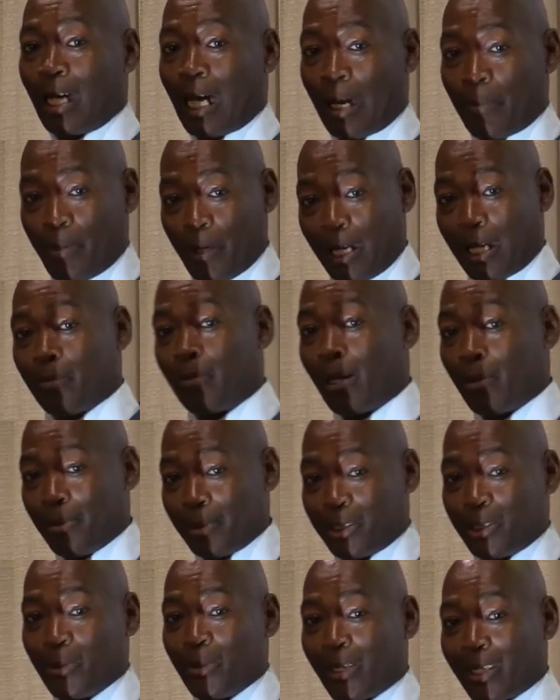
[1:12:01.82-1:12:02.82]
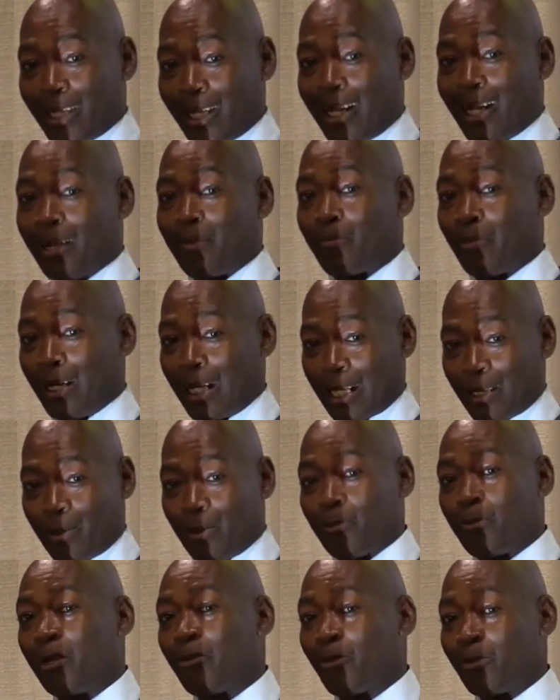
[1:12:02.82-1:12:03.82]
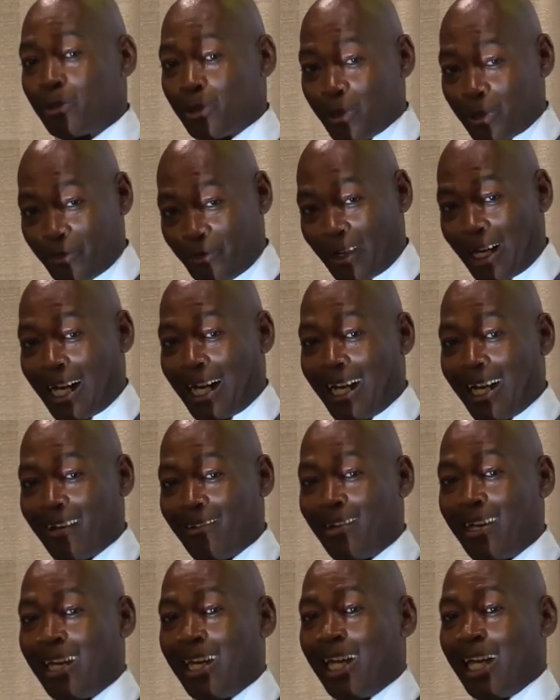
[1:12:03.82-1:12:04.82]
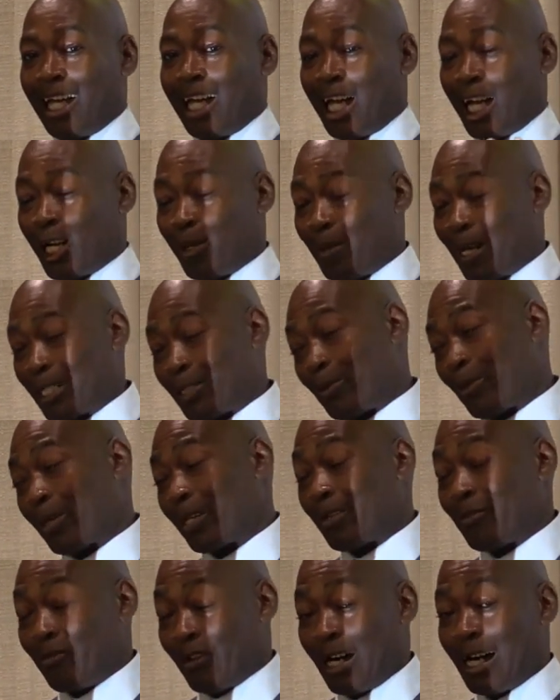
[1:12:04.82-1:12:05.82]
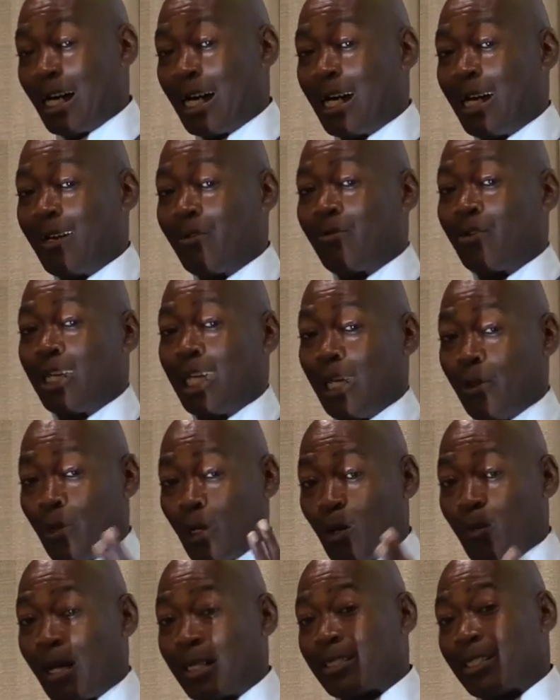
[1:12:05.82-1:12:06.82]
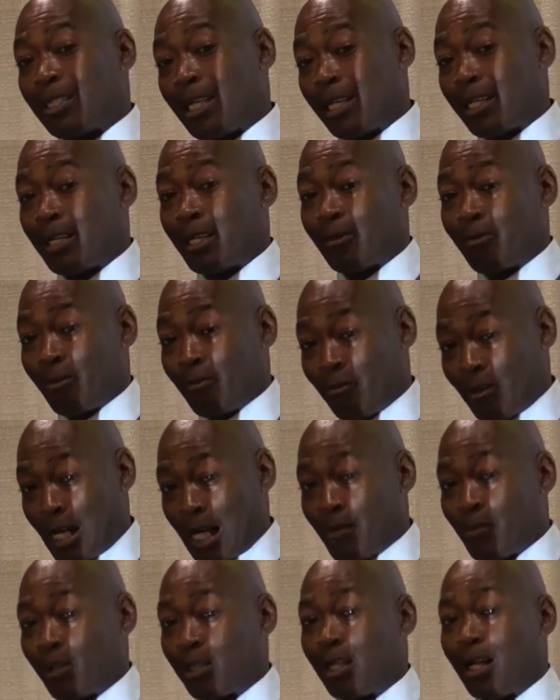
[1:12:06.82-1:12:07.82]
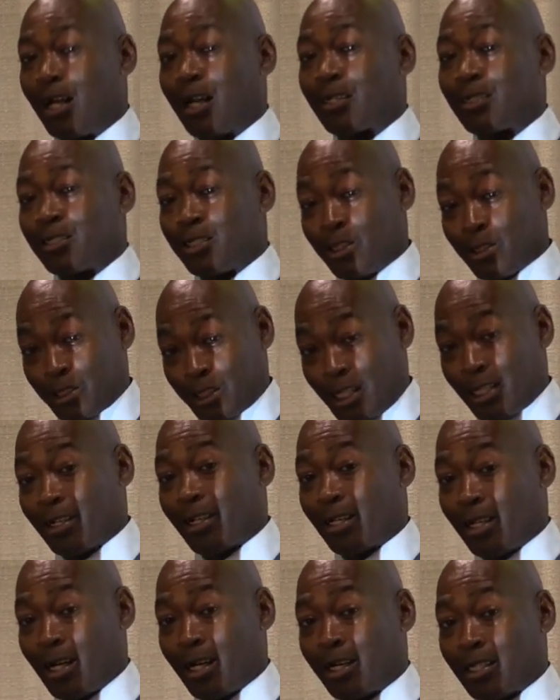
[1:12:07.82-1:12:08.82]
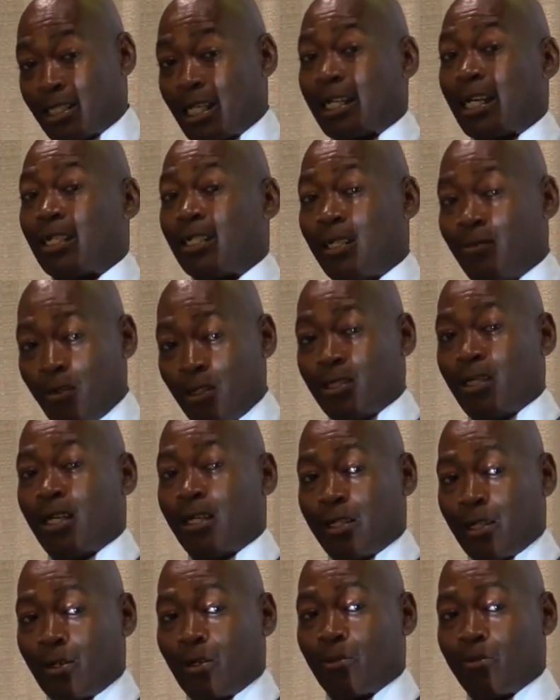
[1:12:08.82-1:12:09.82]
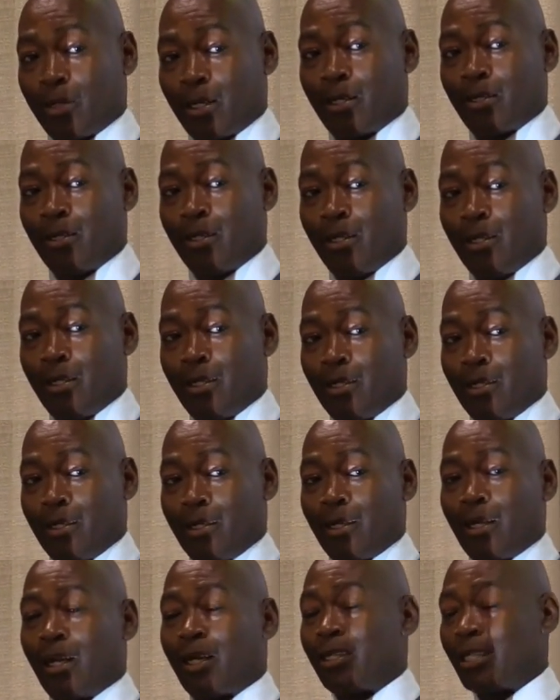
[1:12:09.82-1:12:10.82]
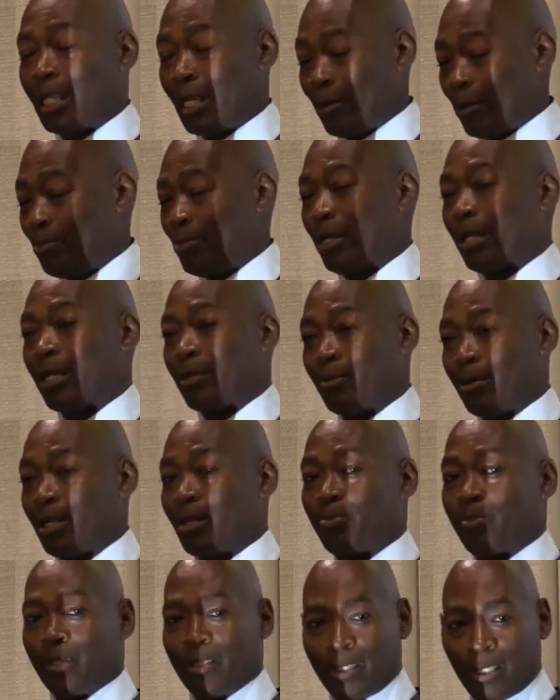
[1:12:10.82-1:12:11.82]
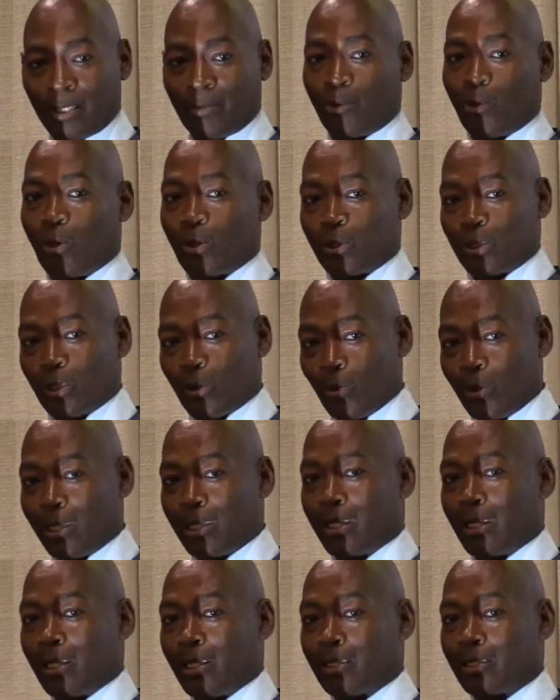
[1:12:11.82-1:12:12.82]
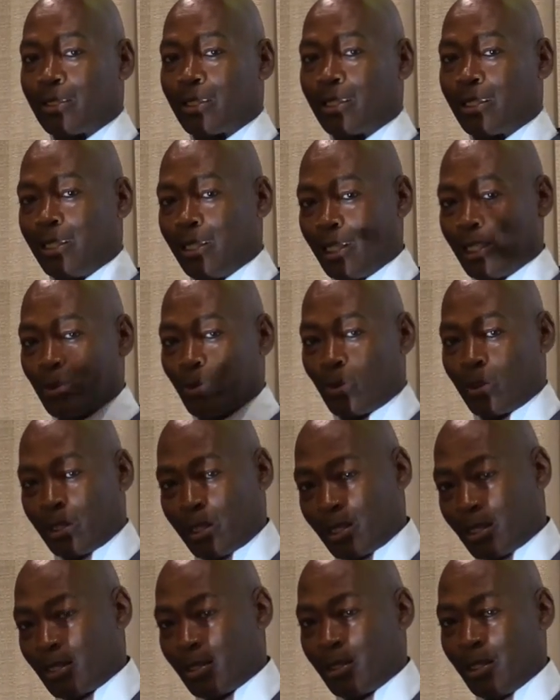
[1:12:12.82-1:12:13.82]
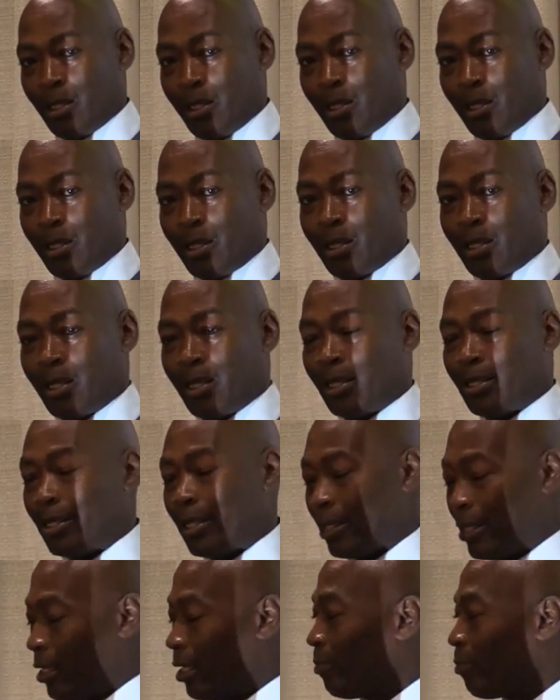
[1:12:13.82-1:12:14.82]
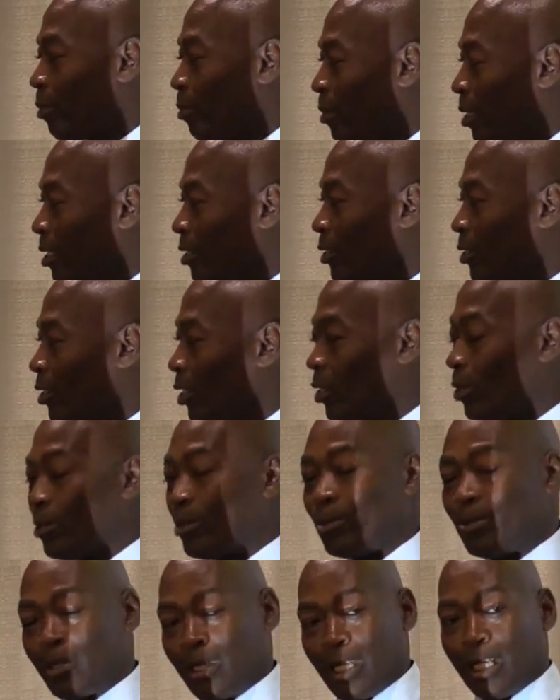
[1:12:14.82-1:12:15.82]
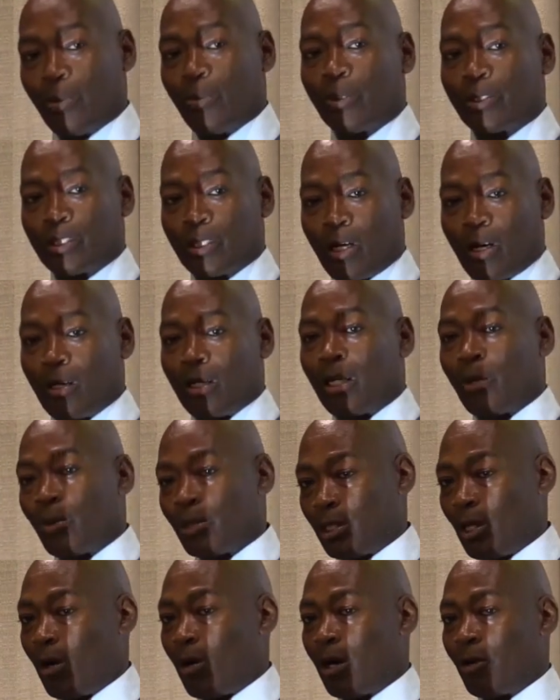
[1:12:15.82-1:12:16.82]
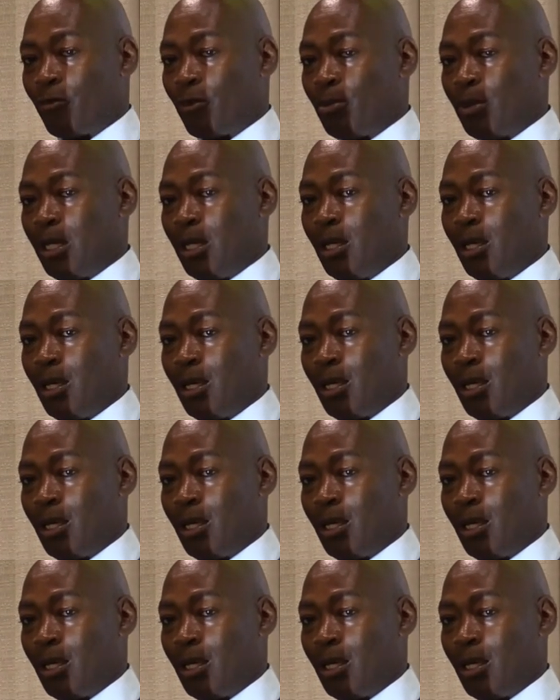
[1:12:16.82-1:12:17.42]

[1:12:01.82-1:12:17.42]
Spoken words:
I pick him up at 2 o'clock, bring home me from 2 to 5. I go back to work at 5. He would go back to daycare from 5 o'clock till 10 o'clock, because I got evening daycare up there. And then I would pick him up. And then, of course, on the weekends, the kids were there, and they kept him in. It was hard for me.